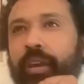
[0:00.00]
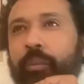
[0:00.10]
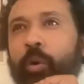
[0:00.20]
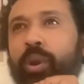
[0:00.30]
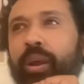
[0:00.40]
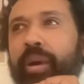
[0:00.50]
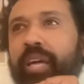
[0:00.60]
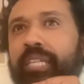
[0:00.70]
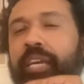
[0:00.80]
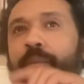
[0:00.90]
but what I'm
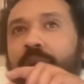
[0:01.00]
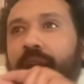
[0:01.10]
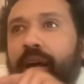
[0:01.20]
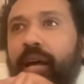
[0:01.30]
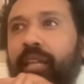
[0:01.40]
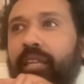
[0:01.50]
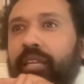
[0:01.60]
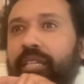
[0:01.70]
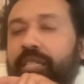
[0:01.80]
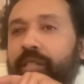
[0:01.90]
asking about, I think,
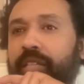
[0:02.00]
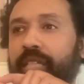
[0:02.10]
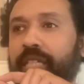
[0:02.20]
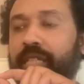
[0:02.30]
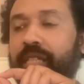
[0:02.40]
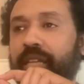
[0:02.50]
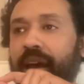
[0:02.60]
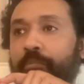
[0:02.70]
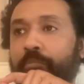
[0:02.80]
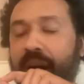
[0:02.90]
is the
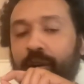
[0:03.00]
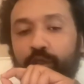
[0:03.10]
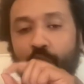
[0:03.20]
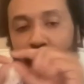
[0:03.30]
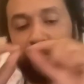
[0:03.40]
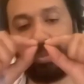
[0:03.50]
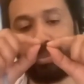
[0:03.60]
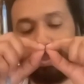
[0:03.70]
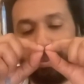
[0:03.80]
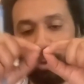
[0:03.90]
amount of the
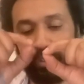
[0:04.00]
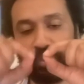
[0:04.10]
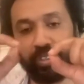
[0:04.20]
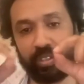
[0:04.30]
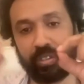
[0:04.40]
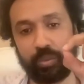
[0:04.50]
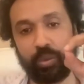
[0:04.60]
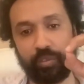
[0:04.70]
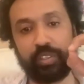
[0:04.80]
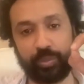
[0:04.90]

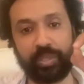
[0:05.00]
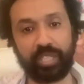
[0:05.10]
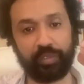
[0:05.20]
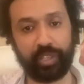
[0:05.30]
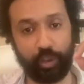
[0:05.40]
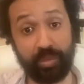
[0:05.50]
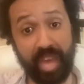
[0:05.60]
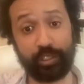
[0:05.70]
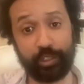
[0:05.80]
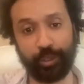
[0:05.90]
specific herb.
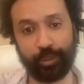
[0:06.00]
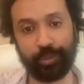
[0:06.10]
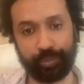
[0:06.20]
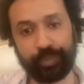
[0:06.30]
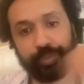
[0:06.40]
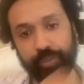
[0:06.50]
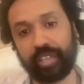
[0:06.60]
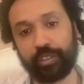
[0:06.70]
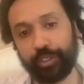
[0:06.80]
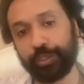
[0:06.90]
That too.